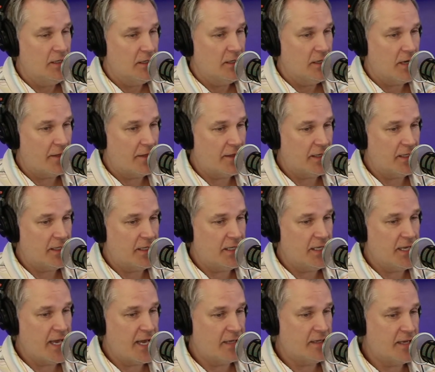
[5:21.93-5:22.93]
I think
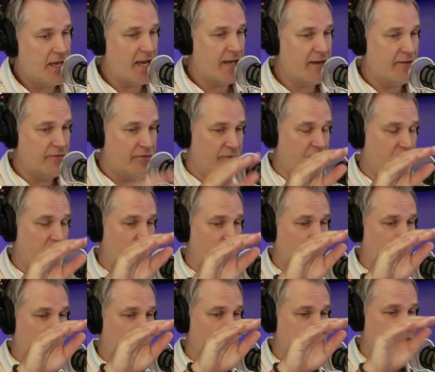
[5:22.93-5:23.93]
he had kind of,
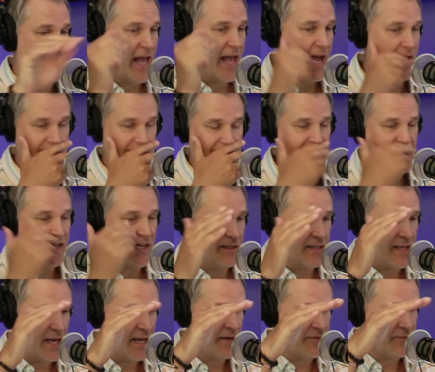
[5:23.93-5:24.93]
his accent had
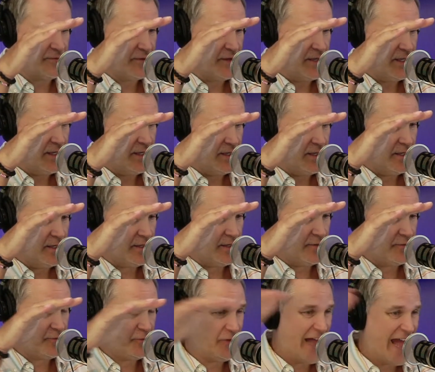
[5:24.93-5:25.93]
kind of
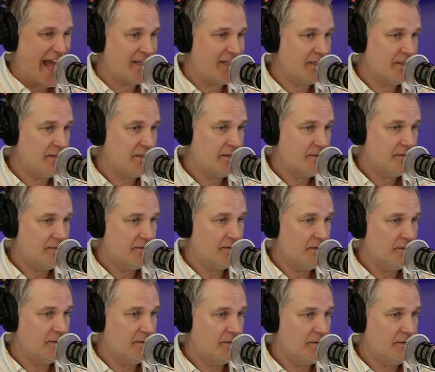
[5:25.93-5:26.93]
flattened
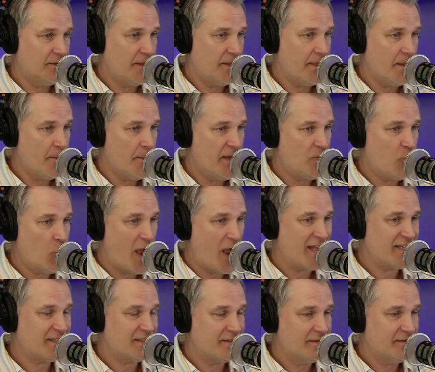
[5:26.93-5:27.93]
in the
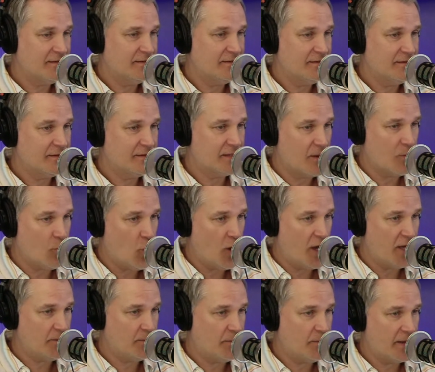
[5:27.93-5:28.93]
Midwest
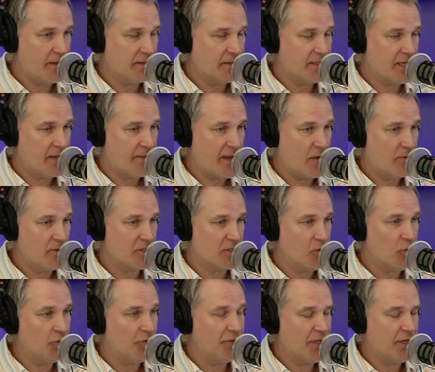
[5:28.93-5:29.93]
somewhat by the time I was
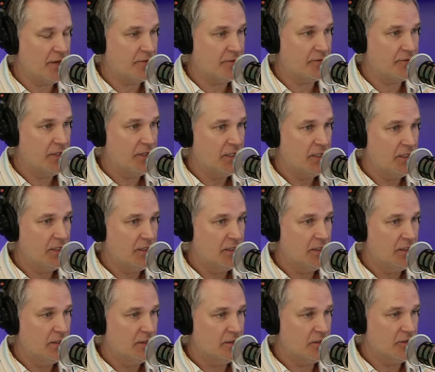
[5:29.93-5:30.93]
old enough
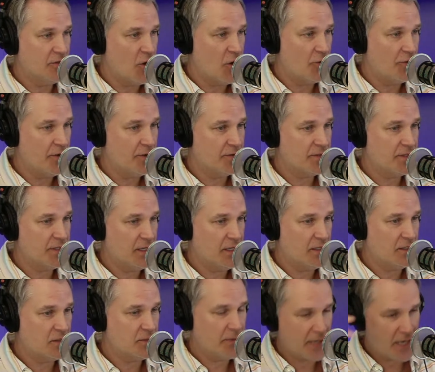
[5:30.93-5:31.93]
to know those
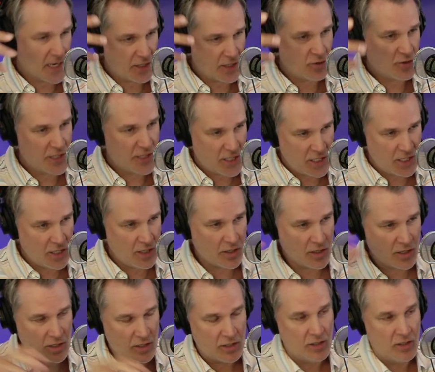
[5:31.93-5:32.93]
things. But I could
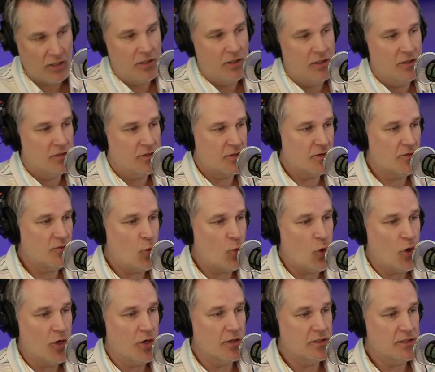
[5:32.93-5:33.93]
hear certain
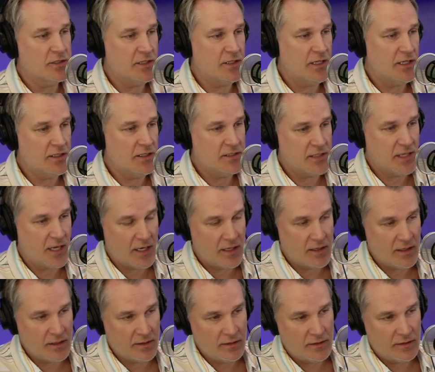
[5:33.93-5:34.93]
words that he'd say that.